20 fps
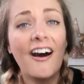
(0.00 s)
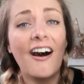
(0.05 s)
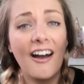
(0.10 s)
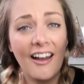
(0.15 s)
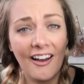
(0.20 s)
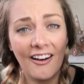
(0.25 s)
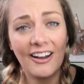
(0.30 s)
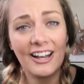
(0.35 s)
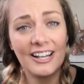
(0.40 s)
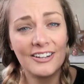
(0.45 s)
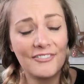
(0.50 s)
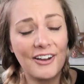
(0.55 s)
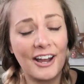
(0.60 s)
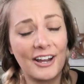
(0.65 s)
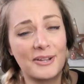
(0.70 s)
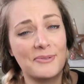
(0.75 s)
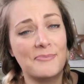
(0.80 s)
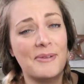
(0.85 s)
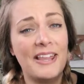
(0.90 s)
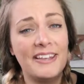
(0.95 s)
I highly
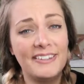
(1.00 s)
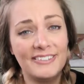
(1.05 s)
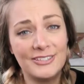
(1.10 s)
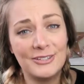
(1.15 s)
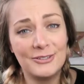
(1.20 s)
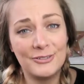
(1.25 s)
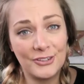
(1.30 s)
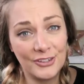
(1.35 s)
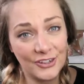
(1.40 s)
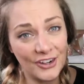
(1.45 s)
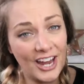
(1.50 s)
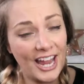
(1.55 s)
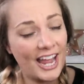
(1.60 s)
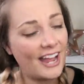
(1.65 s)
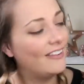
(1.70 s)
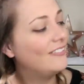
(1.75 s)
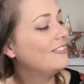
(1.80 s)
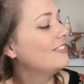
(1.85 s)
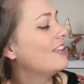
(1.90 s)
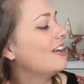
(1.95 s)
recommend you try
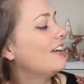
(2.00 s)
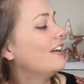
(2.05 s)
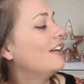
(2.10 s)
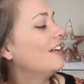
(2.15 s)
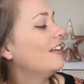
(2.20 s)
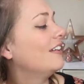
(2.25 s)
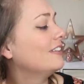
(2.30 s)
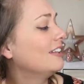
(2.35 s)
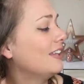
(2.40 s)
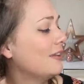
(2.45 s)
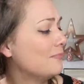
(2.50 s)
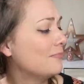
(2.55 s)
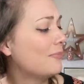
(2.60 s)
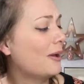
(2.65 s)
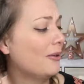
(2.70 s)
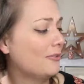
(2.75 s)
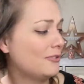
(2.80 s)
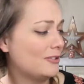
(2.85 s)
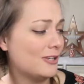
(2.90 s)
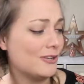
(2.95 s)
out the Lint
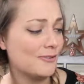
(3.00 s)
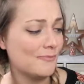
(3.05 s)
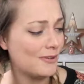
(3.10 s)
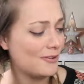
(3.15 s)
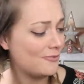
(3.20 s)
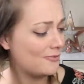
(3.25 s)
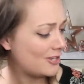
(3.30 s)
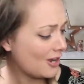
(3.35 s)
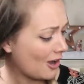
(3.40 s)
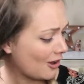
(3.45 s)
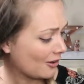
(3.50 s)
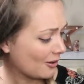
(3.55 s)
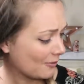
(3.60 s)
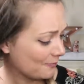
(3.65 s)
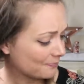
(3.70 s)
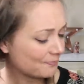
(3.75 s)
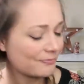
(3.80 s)
Bells You Move Dog.